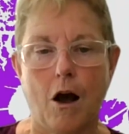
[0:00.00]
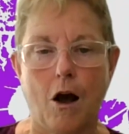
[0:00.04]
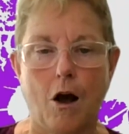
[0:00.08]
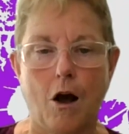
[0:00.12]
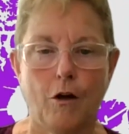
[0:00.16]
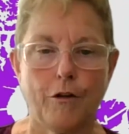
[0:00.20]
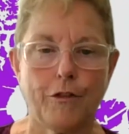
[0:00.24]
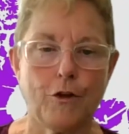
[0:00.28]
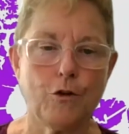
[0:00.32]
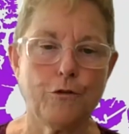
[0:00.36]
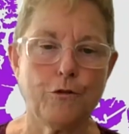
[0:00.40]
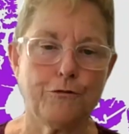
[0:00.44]

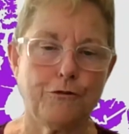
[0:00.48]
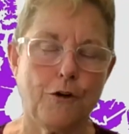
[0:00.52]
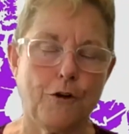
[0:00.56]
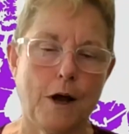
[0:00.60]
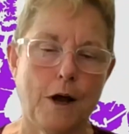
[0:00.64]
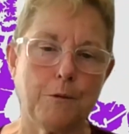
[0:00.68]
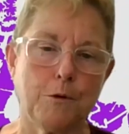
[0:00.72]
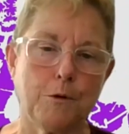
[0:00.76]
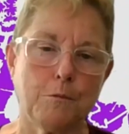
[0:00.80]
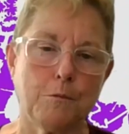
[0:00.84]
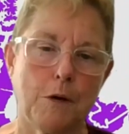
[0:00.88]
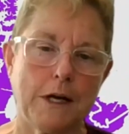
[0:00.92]
Although
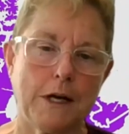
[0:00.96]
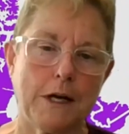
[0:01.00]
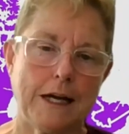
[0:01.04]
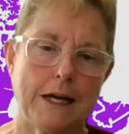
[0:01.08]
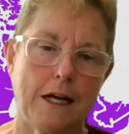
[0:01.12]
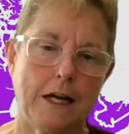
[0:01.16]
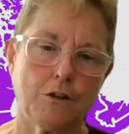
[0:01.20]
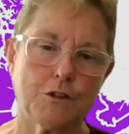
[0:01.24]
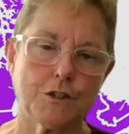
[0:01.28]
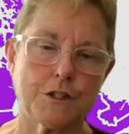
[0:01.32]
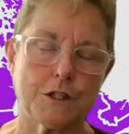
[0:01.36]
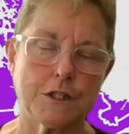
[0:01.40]

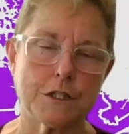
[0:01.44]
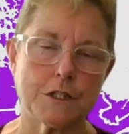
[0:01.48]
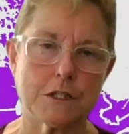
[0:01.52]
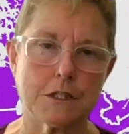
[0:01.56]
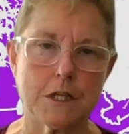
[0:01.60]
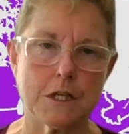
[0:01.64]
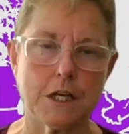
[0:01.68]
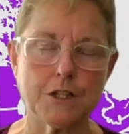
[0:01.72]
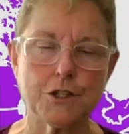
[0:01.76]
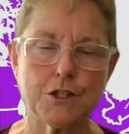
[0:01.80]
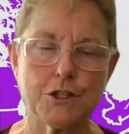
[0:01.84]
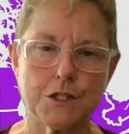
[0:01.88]
fibromyalgia is
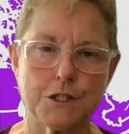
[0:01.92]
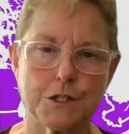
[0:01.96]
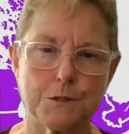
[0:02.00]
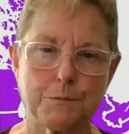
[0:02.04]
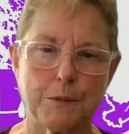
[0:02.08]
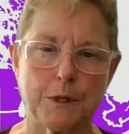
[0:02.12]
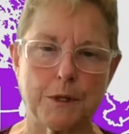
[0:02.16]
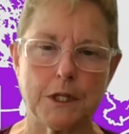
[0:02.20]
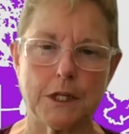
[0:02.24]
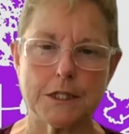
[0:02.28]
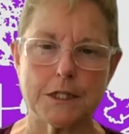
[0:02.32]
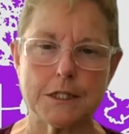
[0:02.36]
such a
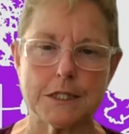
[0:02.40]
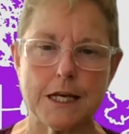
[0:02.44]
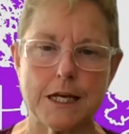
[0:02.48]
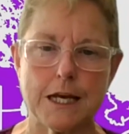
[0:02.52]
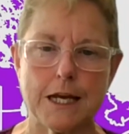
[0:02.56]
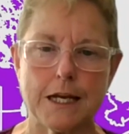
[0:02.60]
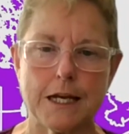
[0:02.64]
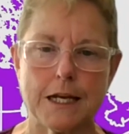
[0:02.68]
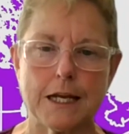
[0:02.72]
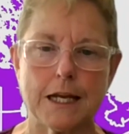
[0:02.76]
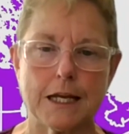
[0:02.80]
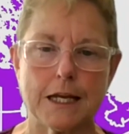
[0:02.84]

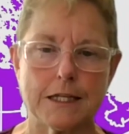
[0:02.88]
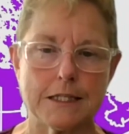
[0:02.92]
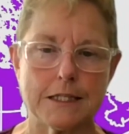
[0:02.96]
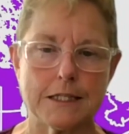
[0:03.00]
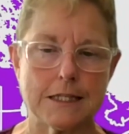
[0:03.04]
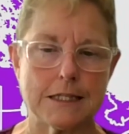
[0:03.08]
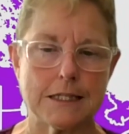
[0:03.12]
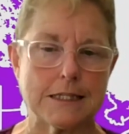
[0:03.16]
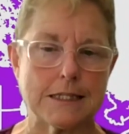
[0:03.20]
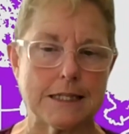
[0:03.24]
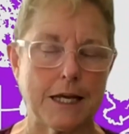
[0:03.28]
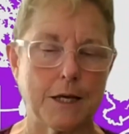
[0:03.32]
debilitating and
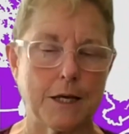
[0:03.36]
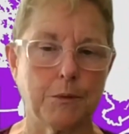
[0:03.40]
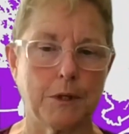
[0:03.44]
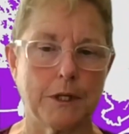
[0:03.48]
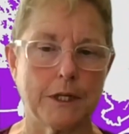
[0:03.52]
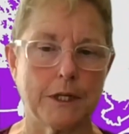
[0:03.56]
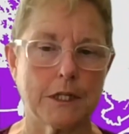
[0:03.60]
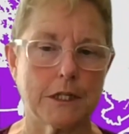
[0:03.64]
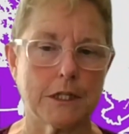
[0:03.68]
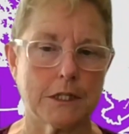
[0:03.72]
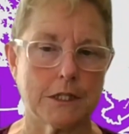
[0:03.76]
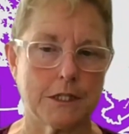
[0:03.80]

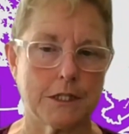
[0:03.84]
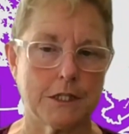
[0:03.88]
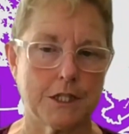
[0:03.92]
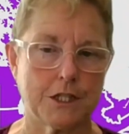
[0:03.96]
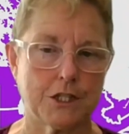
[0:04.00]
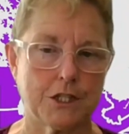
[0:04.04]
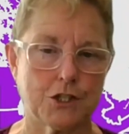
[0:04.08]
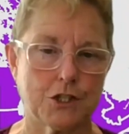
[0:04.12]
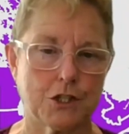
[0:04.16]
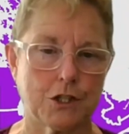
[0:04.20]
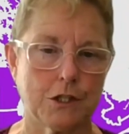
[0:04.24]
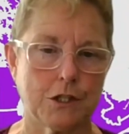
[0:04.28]
disabling
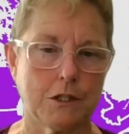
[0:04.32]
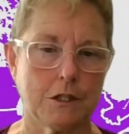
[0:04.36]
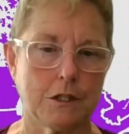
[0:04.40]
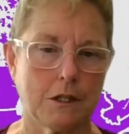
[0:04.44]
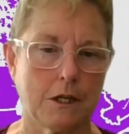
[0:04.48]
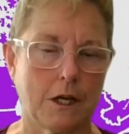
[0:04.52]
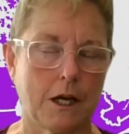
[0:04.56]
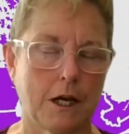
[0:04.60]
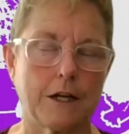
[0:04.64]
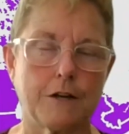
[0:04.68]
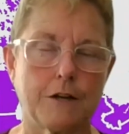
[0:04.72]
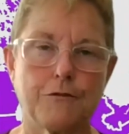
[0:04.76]
condition
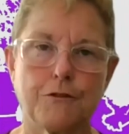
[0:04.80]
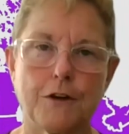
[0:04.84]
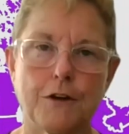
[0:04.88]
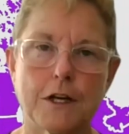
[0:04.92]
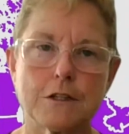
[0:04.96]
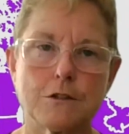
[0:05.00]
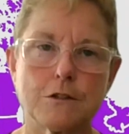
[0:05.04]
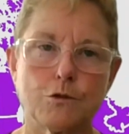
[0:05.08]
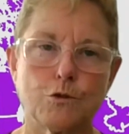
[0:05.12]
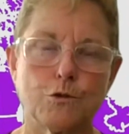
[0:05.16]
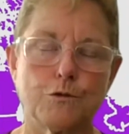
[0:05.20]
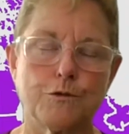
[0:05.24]
and
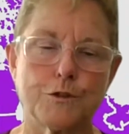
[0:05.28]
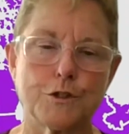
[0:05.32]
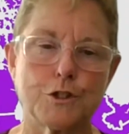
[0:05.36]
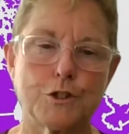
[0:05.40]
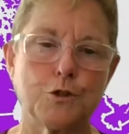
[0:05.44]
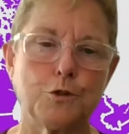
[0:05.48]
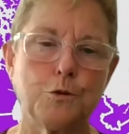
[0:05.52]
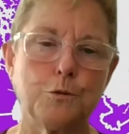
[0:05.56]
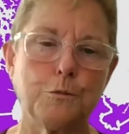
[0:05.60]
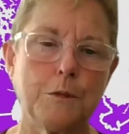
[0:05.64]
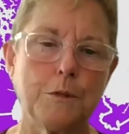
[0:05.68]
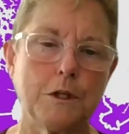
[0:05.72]
affects over
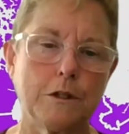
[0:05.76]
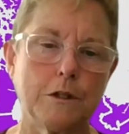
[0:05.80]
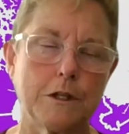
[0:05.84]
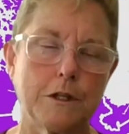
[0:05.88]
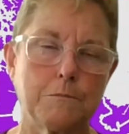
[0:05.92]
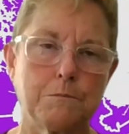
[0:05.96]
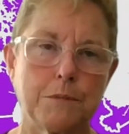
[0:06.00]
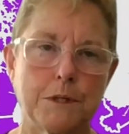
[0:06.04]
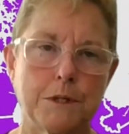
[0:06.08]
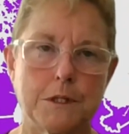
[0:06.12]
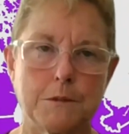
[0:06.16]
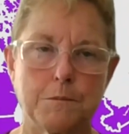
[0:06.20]
2
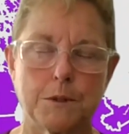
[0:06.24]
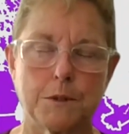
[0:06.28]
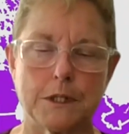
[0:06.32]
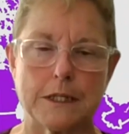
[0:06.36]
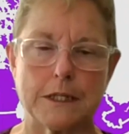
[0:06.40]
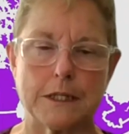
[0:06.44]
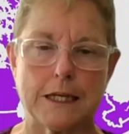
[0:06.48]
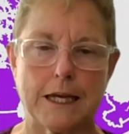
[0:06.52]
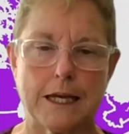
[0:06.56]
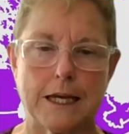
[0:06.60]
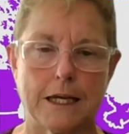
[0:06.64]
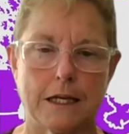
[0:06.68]
million people
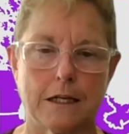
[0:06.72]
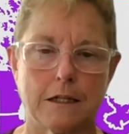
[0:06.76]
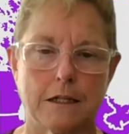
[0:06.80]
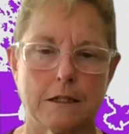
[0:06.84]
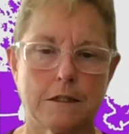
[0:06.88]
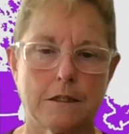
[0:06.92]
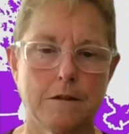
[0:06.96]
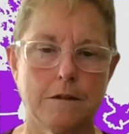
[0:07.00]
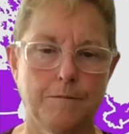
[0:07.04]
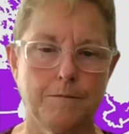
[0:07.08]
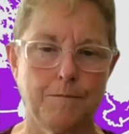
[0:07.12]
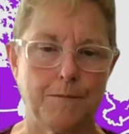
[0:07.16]
in
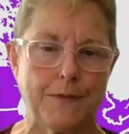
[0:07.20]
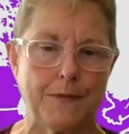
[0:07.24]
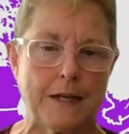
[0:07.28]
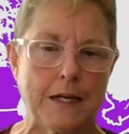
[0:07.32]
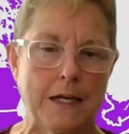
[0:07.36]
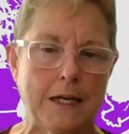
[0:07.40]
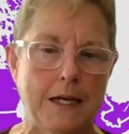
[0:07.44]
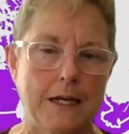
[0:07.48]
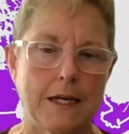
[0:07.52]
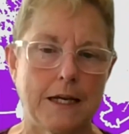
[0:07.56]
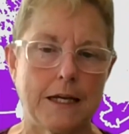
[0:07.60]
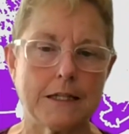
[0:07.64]
Canada,
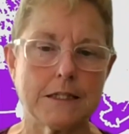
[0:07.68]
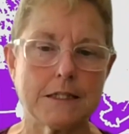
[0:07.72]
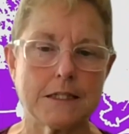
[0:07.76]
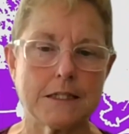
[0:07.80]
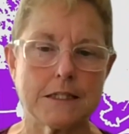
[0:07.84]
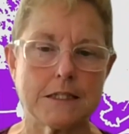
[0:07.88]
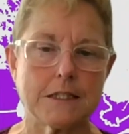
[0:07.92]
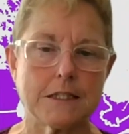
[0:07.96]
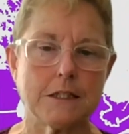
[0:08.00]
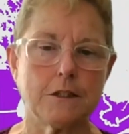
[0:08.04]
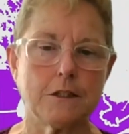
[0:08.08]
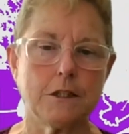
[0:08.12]
it
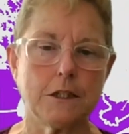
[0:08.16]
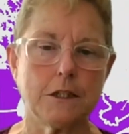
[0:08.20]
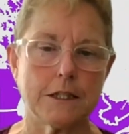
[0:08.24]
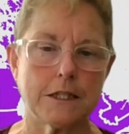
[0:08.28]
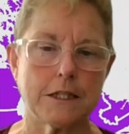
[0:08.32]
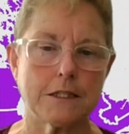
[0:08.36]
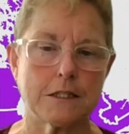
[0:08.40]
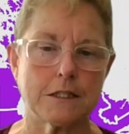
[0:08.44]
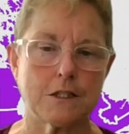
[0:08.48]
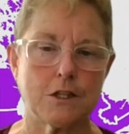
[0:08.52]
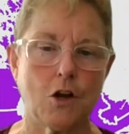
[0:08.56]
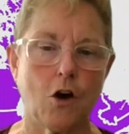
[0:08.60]
still
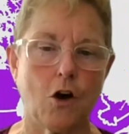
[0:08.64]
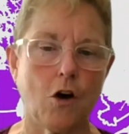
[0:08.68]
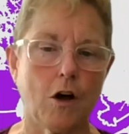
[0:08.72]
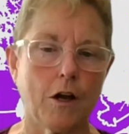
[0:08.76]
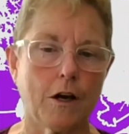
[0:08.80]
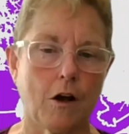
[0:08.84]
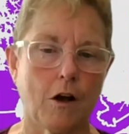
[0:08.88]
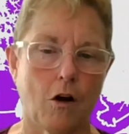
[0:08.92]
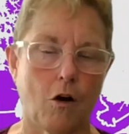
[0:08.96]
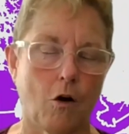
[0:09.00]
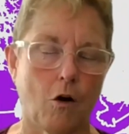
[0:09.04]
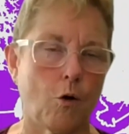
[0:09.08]
is
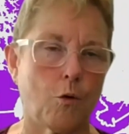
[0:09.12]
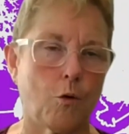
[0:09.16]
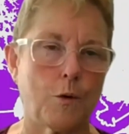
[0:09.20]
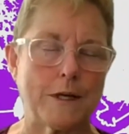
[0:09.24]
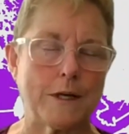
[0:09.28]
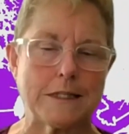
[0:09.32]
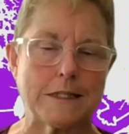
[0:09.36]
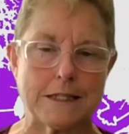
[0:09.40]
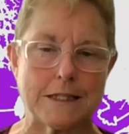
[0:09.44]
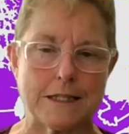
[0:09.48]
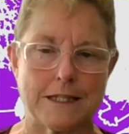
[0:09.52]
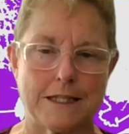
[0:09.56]
not
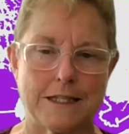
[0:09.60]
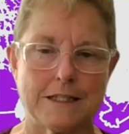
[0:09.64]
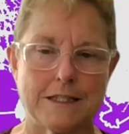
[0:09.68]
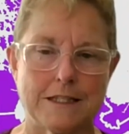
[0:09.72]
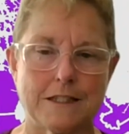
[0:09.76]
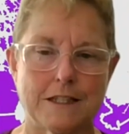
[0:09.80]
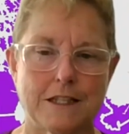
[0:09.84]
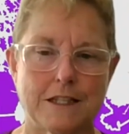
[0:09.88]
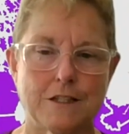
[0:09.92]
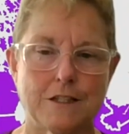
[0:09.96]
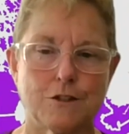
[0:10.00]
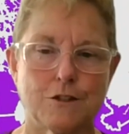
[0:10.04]
always
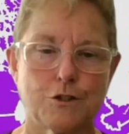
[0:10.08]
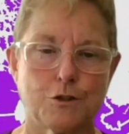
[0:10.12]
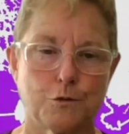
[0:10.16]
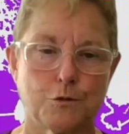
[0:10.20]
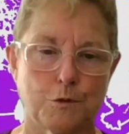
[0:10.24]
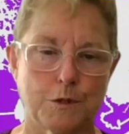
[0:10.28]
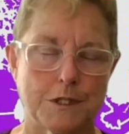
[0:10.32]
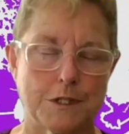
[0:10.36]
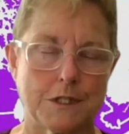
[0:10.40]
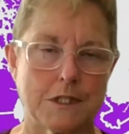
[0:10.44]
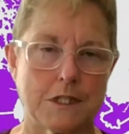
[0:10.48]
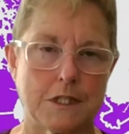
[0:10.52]
easy to
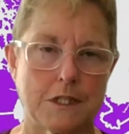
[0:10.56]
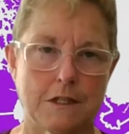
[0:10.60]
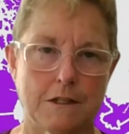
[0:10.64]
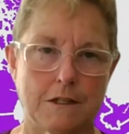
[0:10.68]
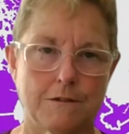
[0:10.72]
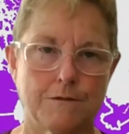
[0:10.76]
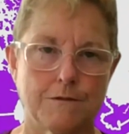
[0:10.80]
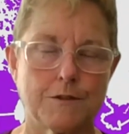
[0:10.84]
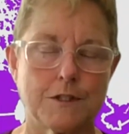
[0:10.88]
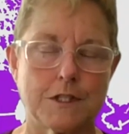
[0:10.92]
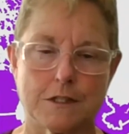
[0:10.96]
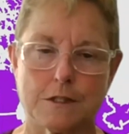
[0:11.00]

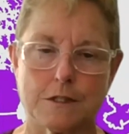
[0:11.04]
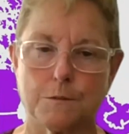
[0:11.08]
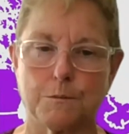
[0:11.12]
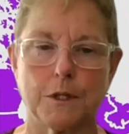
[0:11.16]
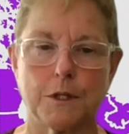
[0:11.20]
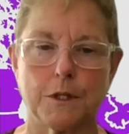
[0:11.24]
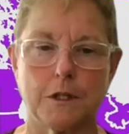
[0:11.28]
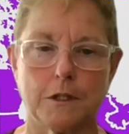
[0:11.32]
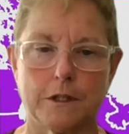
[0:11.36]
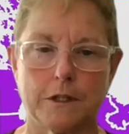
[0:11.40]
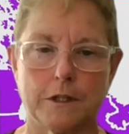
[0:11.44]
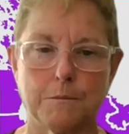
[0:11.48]
receive
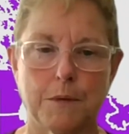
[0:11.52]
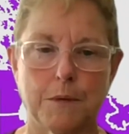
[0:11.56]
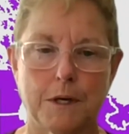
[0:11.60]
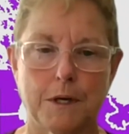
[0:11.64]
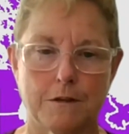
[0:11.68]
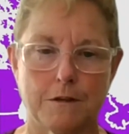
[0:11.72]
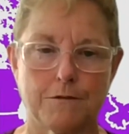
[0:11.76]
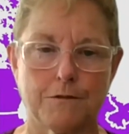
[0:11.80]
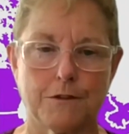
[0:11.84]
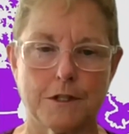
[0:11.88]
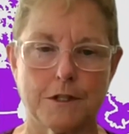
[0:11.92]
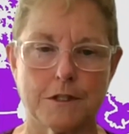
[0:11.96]
disability
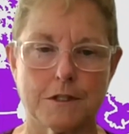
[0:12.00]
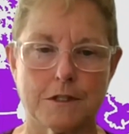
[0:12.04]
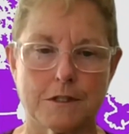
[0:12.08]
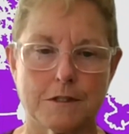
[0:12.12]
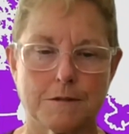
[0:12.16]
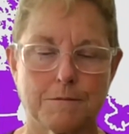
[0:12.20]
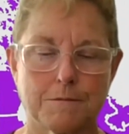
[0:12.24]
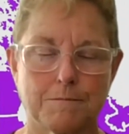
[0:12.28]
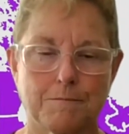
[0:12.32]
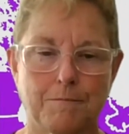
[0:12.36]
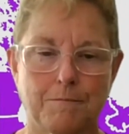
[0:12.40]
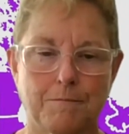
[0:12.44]

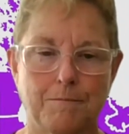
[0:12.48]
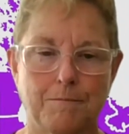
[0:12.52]
benefits.